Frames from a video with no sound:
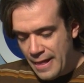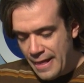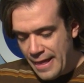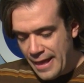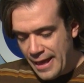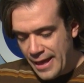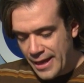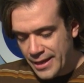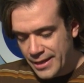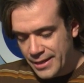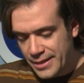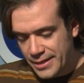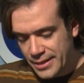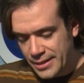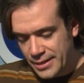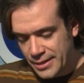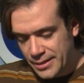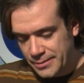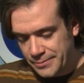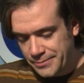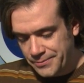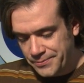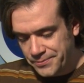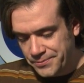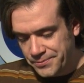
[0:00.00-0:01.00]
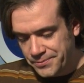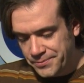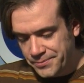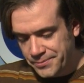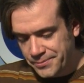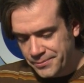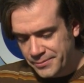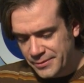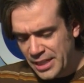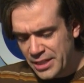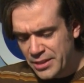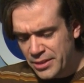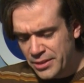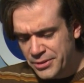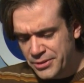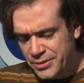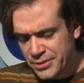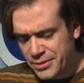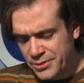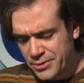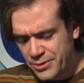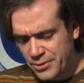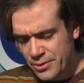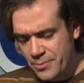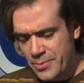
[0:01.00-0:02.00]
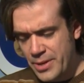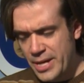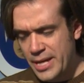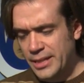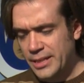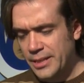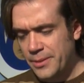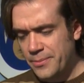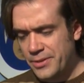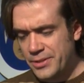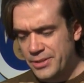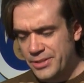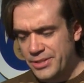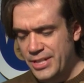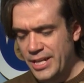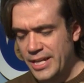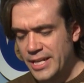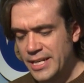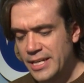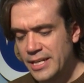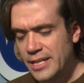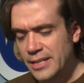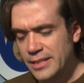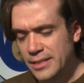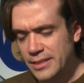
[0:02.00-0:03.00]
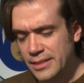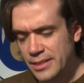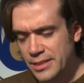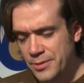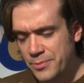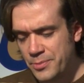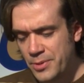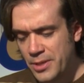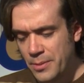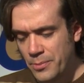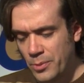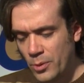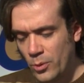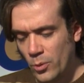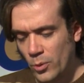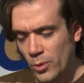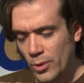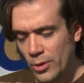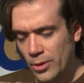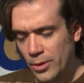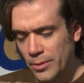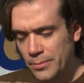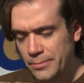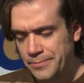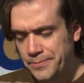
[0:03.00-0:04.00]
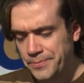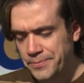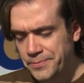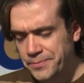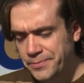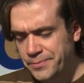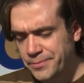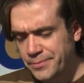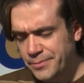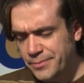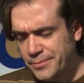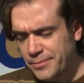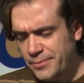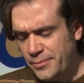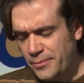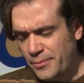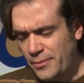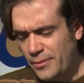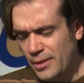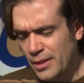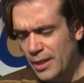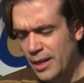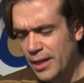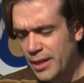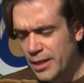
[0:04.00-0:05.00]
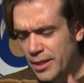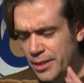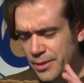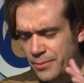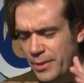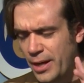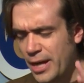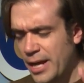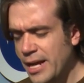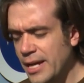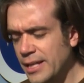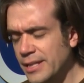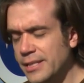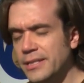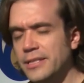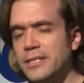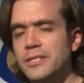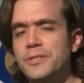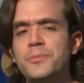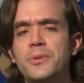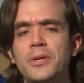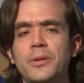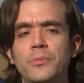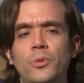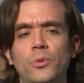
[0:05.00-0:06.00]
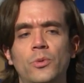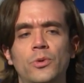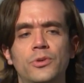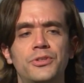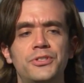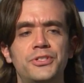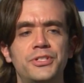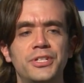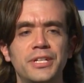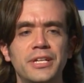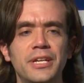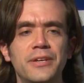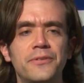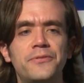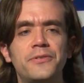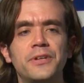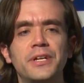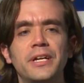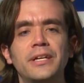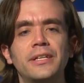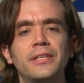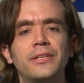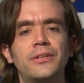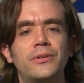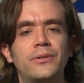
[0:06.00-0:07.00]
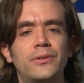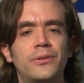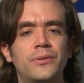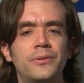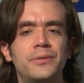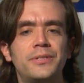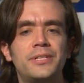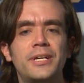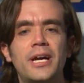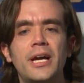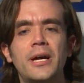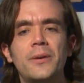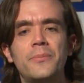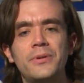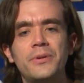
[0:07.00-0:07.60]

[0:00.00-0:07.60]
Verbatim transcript: And um, that also sort of backed up this idea that these people were, uh, in my head, that these people were significant in their own time